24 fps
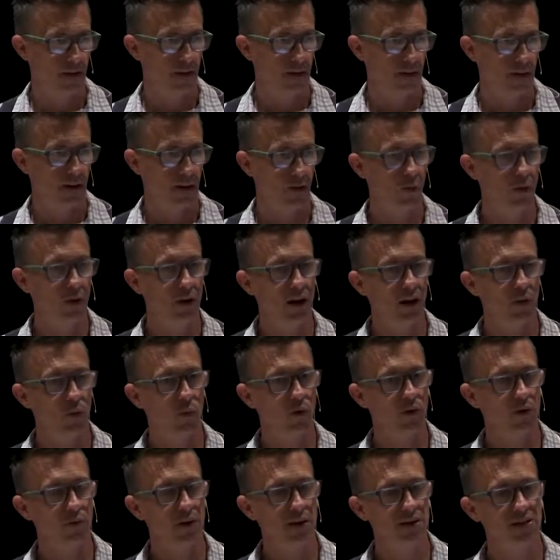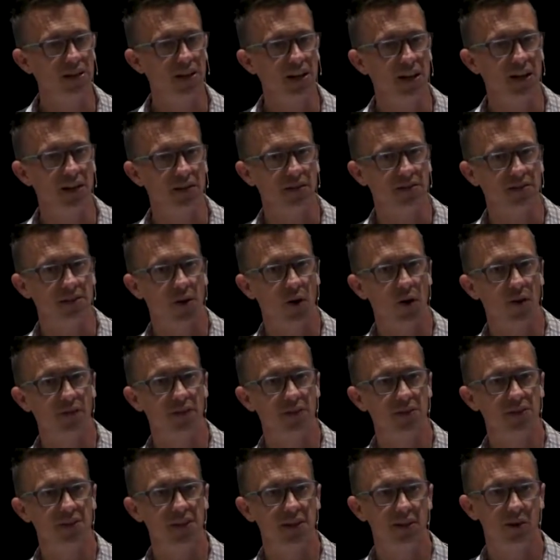I want to I wanna raise a hands. I
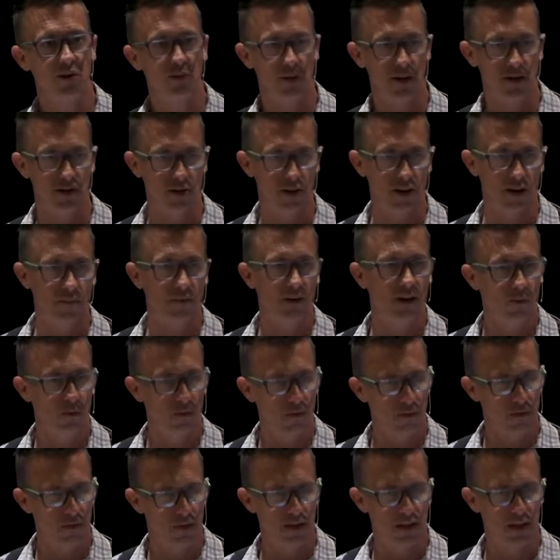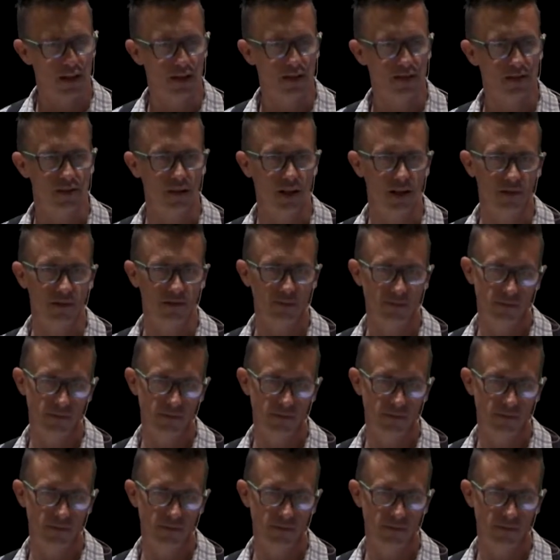often say don't raise your hand, but I want to raise your hands now.